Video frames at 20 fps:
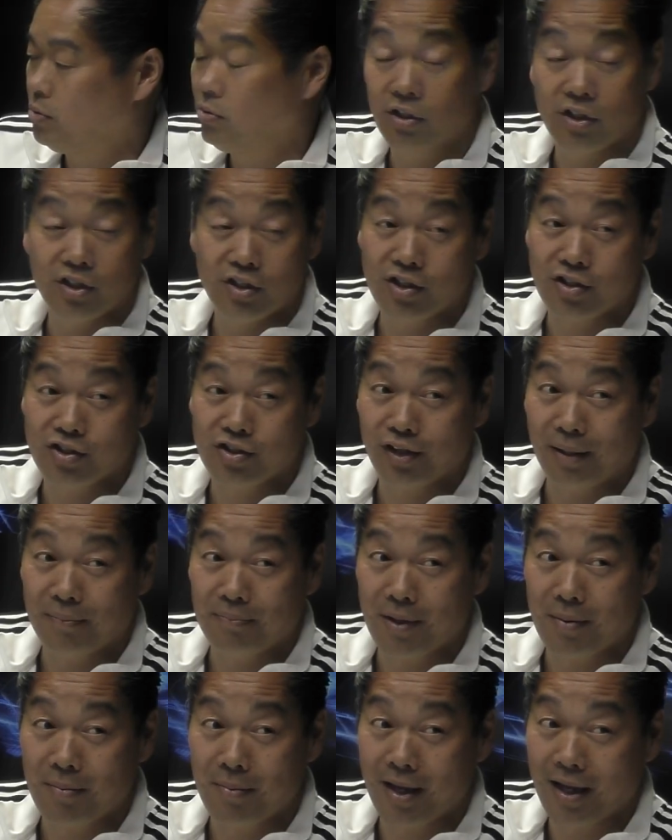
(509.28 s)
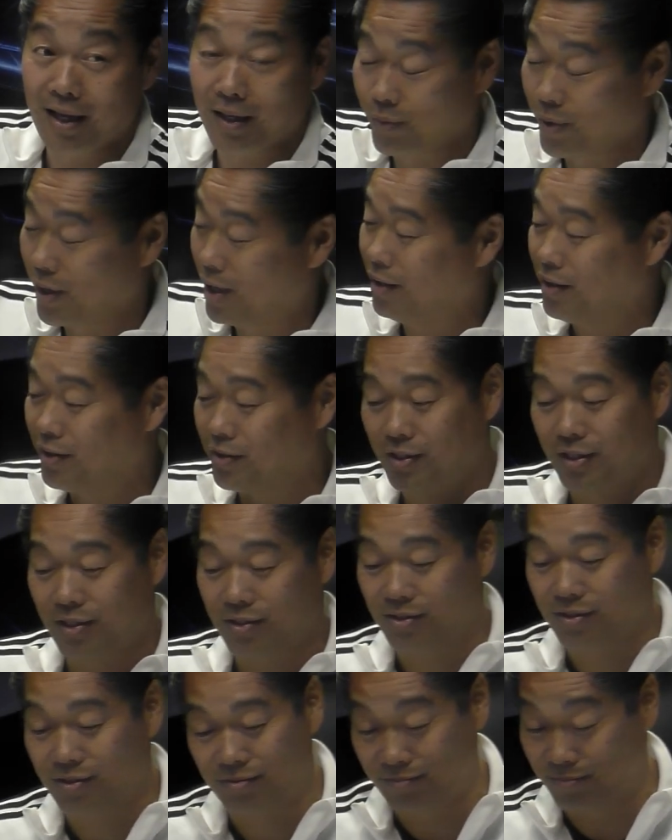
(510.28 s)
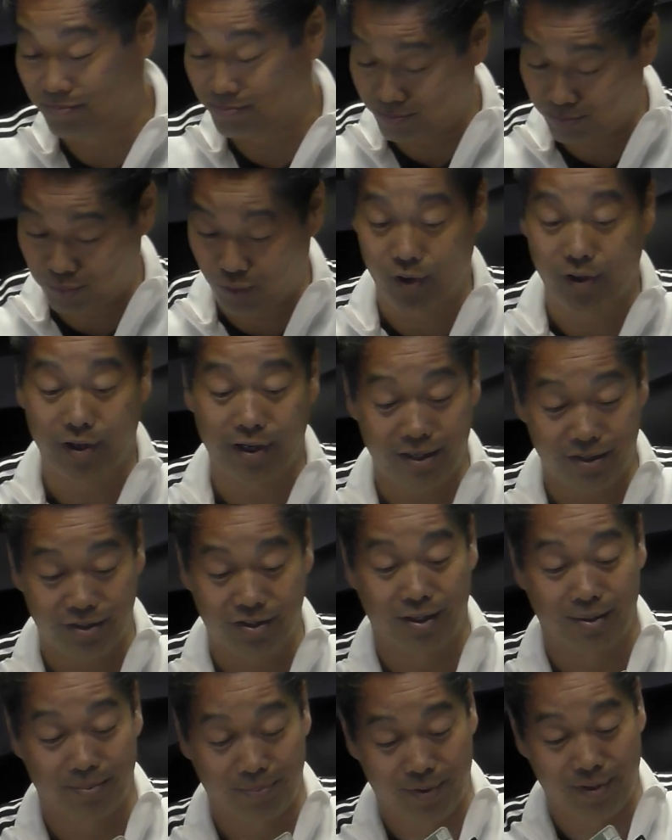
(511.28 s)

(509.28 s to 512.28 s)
you just slip them in. Well, it's just pretty simple.